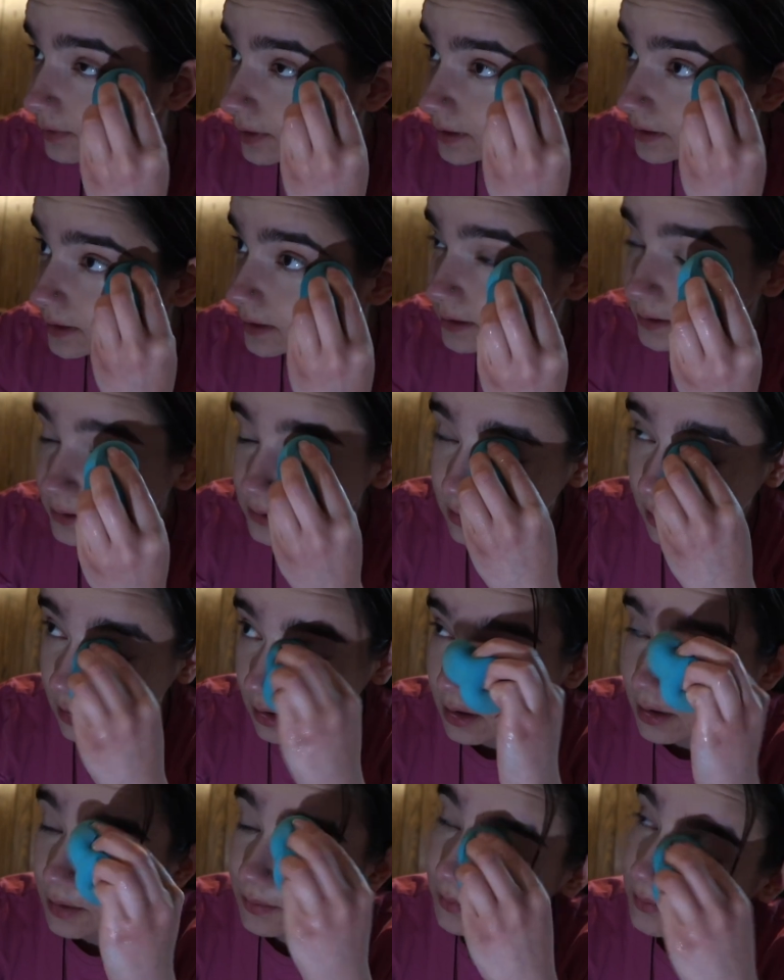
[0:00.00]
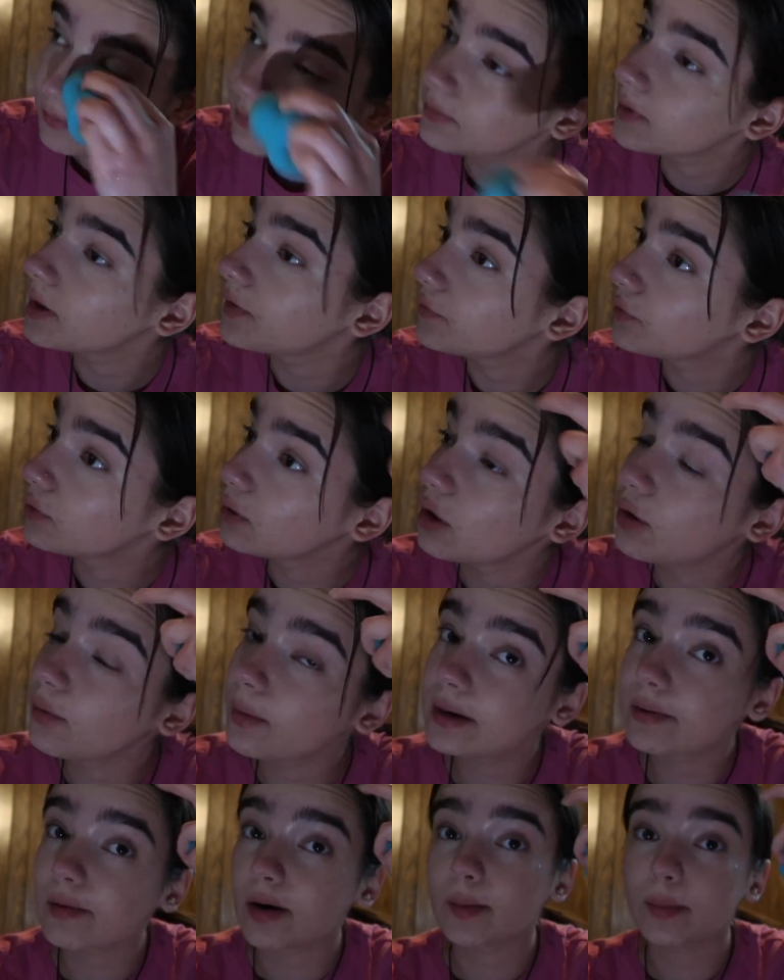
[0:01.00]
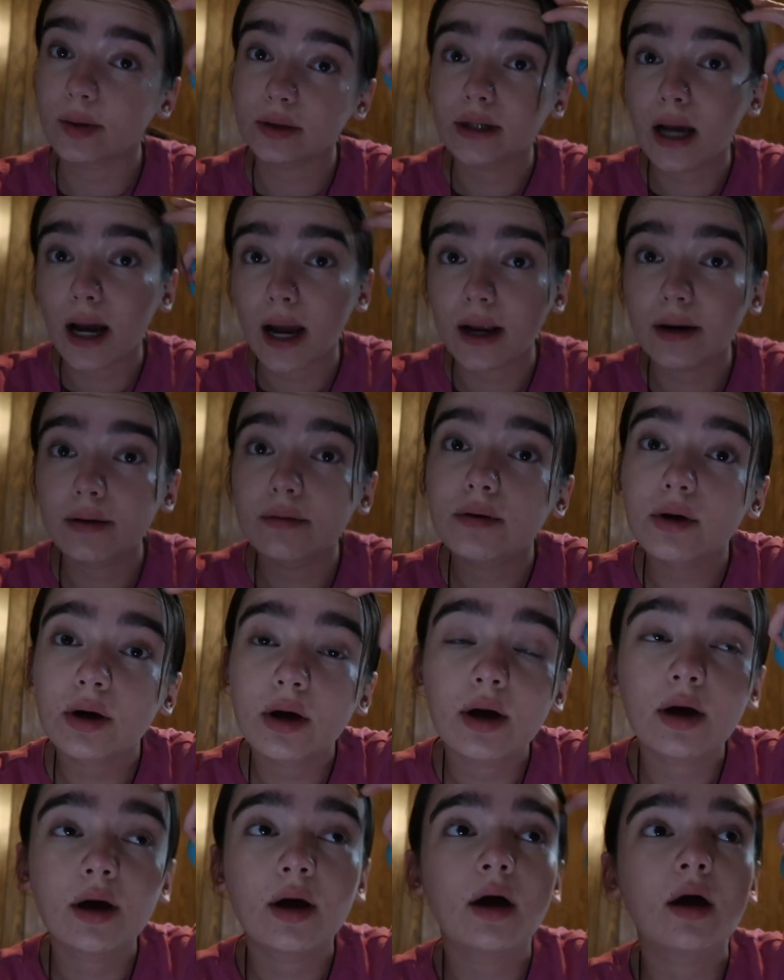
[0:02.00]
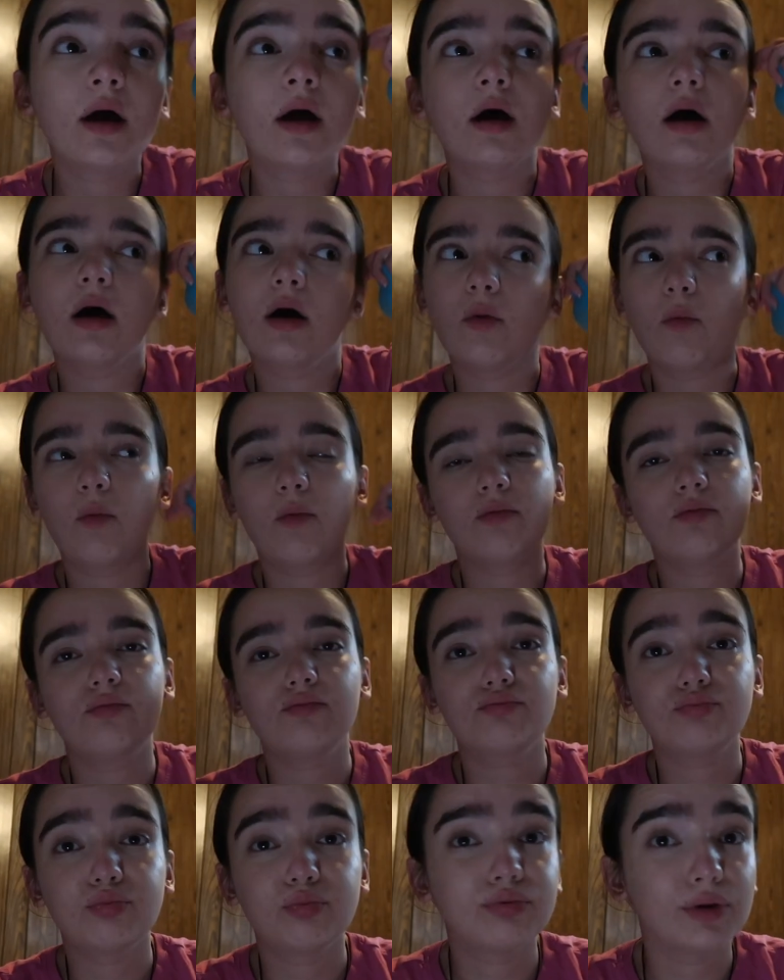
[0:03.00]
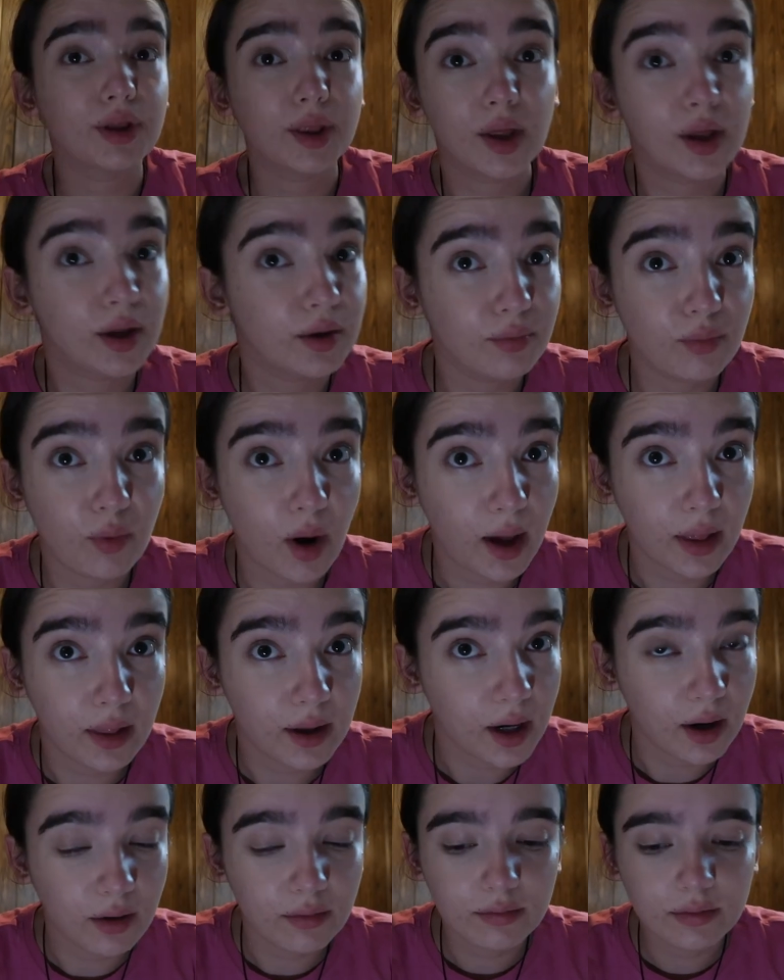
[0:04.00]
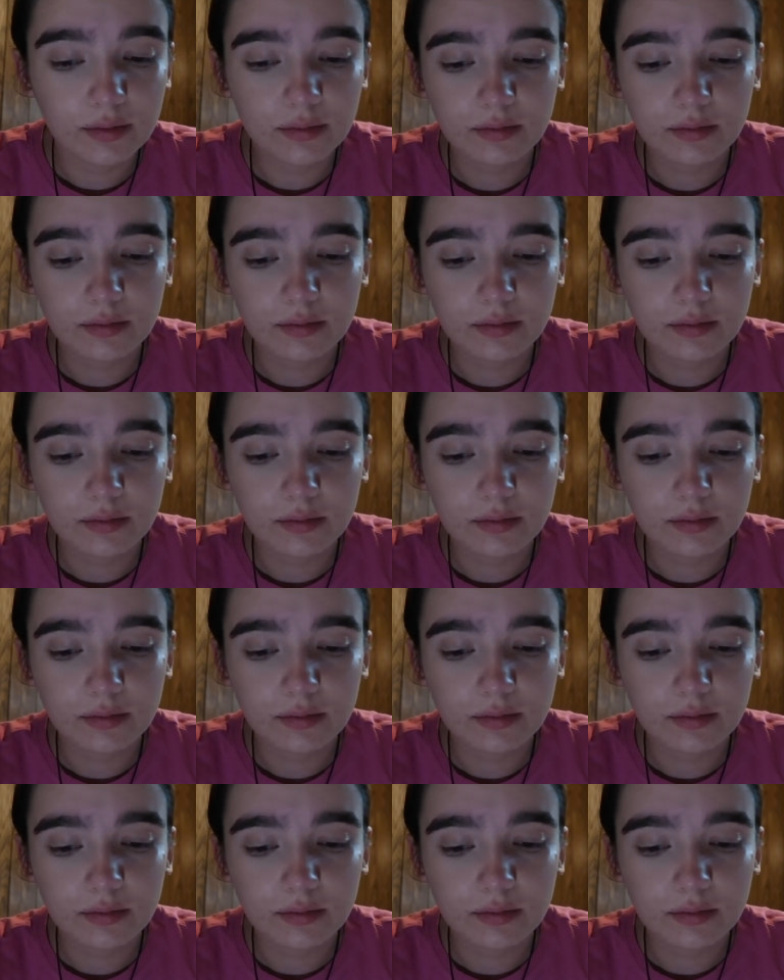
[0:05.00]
reasons. Um, if you know, my grandpa died a really while ago.